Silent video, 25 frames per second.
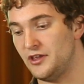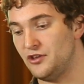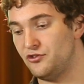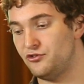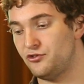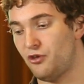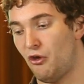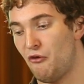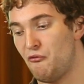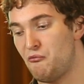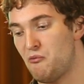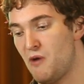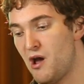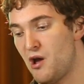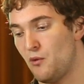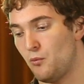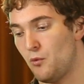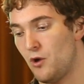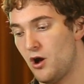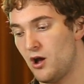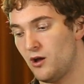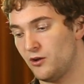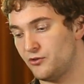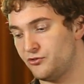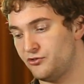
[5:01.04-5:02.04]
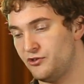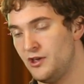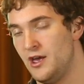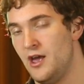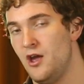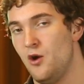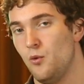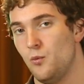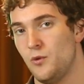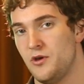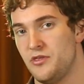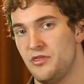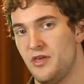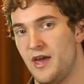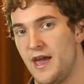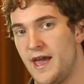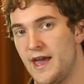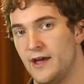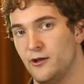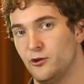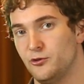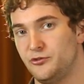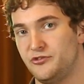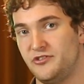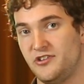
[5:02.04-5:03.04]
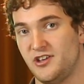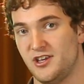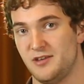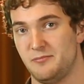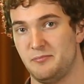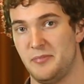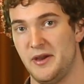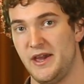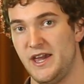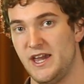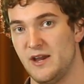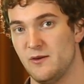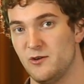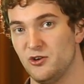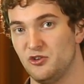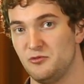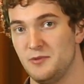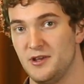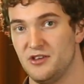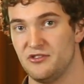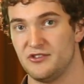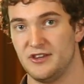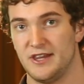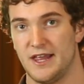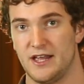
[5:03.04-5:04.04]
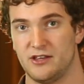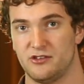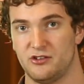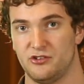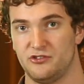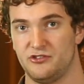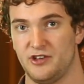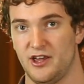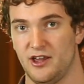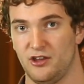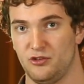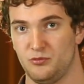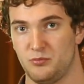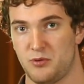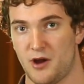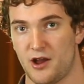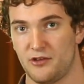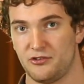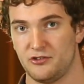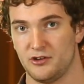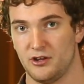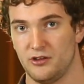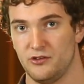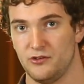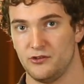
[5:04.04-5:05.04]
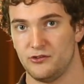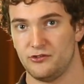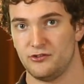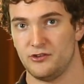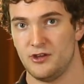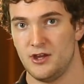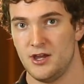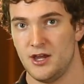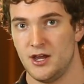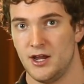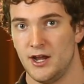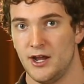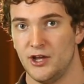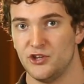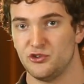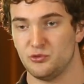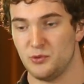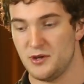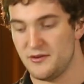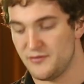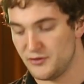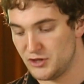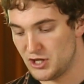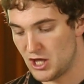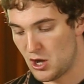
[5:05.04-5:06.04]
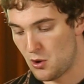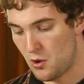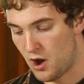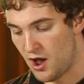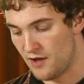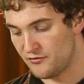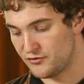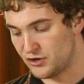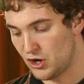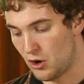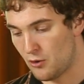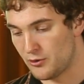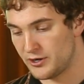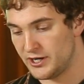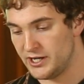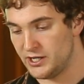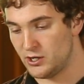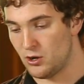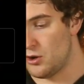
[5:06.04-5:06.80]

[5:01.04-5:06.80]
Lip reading: the software works with LTP, which means latest takes precedence. So even though I've currently